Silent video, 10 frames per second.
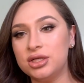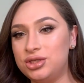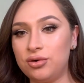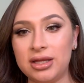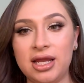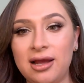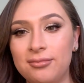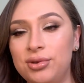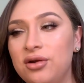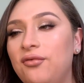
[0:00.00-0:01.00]
Do I think
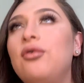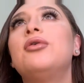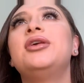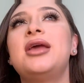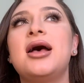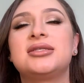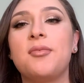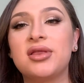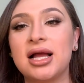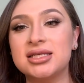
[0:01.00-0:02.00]
I'm beautiful? Yes,
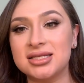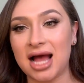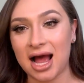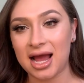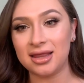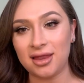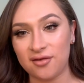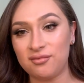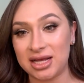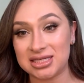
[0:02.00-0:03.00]
but that's because I
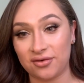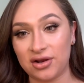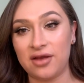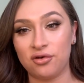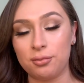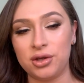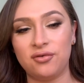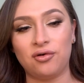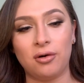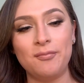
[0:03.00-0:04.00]
love myself and I feel
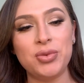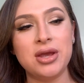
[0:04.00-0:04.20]
beautiful.